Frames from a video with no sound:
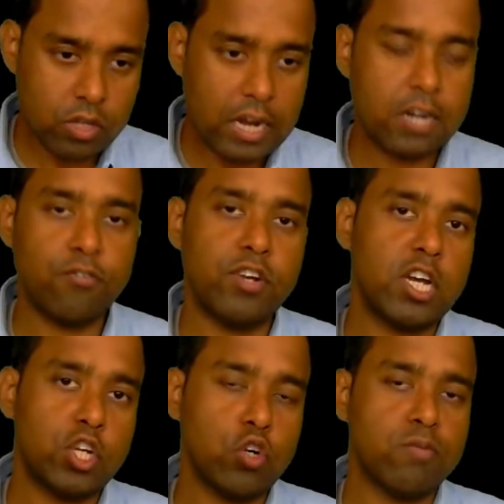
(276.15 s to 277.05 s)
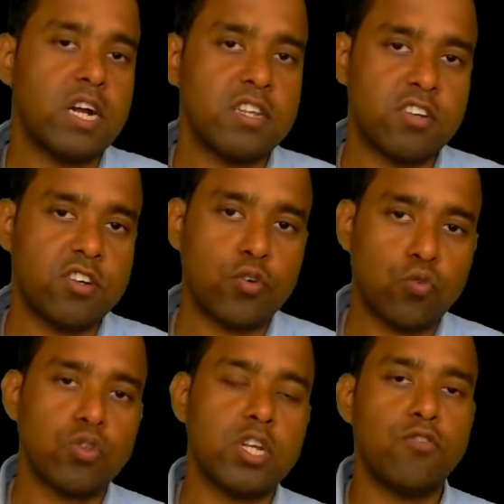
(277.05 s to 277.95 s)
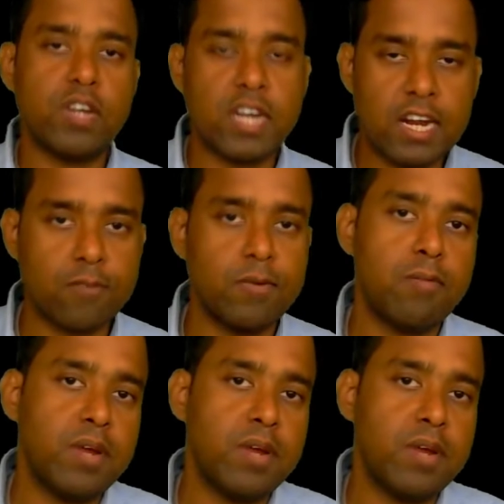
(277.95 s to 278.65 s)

And if we assume that this is true, then we can explain